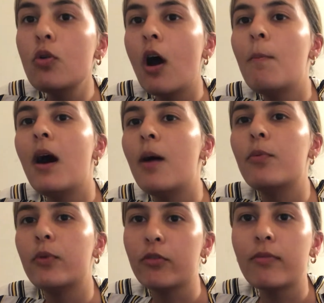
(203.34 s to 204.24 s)
come up
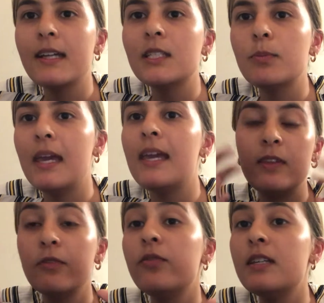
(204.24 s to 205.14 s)
with a recipe
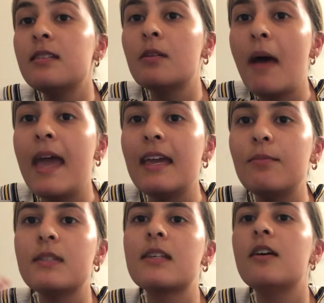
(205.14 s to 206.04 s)
that fits some
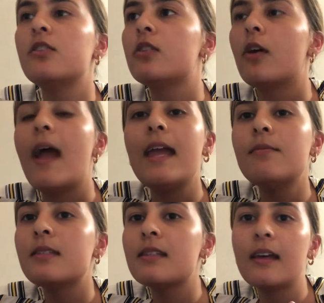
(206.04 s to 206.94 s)
aims. So,
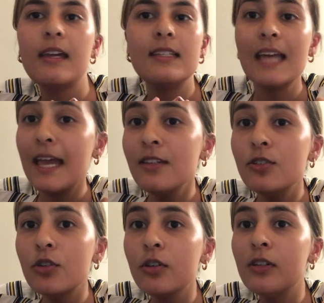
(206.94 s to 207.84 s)
aims that it
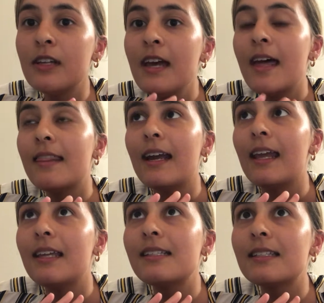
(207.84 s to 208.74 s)
tastes good, that
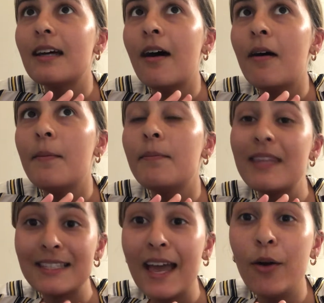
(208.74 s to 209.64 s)
it um,
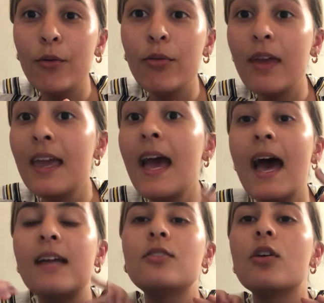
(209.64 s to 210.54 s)
is healthy,
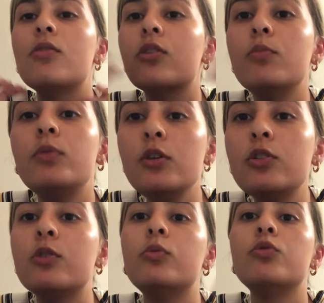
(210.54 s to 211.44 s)
and so the
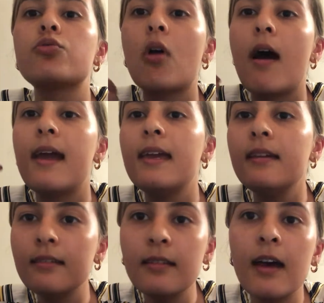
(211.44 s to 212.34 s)
computer will
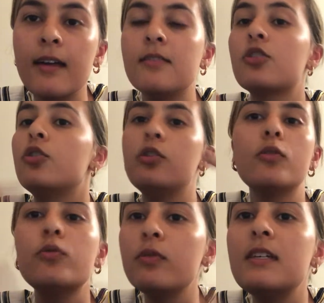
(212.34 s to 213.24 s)
try and
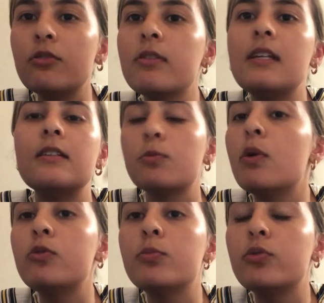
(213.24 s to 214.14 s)
cook all these ingredients
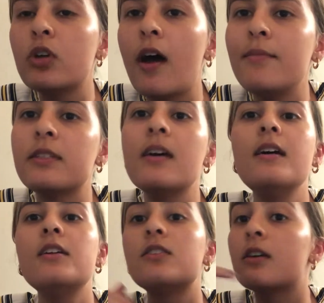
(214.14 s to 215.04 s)
multiple times
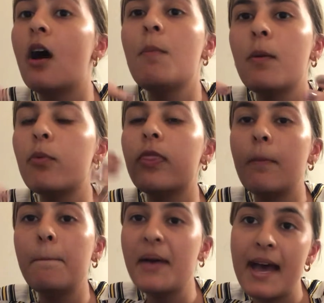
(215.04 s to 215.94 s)
to come up with the
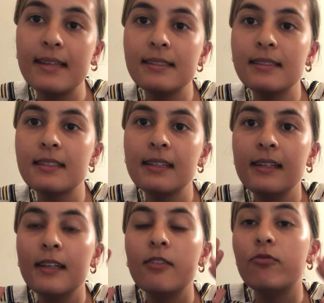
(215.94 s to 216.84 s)
best
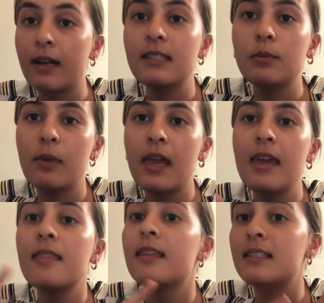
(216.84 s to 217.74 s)

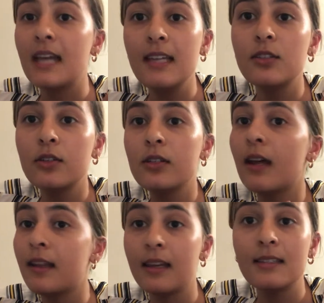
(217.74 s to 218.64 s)
recipe that tastes good
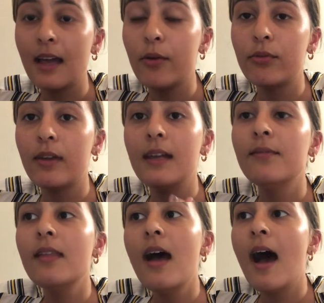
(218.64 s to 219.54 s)
and that is healthy.
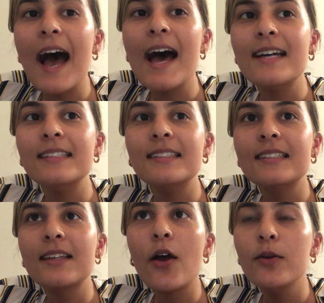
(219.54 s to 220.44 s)

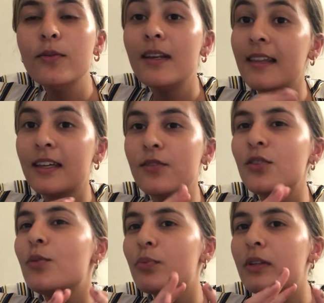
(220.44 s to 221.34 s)
And hopefully that gives
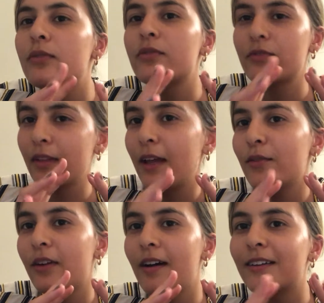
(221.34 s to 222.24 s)
you a brief
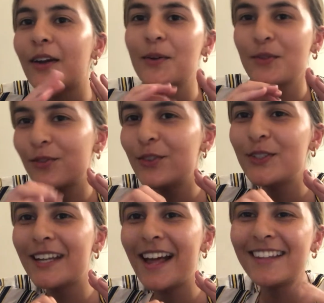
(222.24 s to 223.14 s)
flavour, going with the
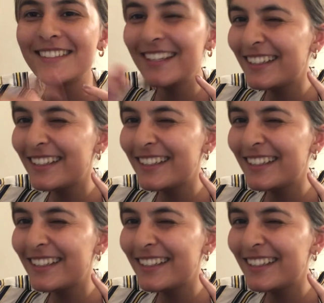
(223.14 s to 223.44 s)
food analogy,